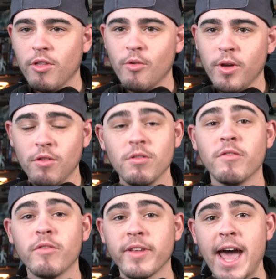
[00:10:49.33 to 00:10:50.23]
although we knew
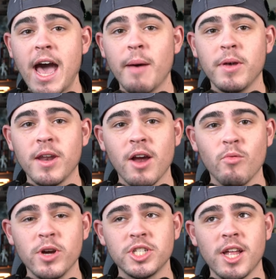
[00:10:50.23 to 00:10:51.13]
this was going to happen, I
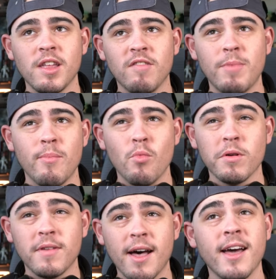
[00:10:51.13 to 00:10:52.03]
wish that they spent
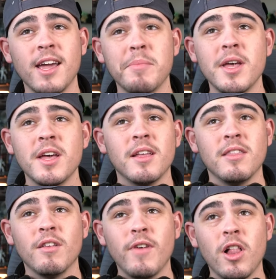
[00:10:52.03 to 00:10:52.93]
more time
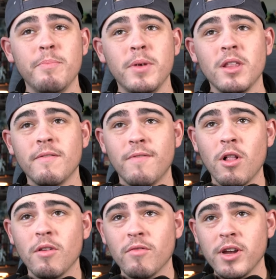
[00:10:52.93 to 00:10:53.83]
developing the
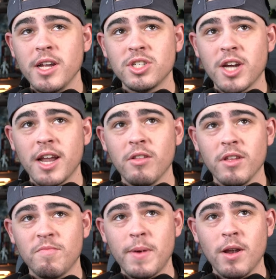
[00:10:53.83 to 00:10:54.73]
fall of Reach. I know
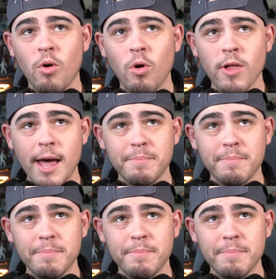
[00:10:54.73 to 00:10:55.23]
they spent a whole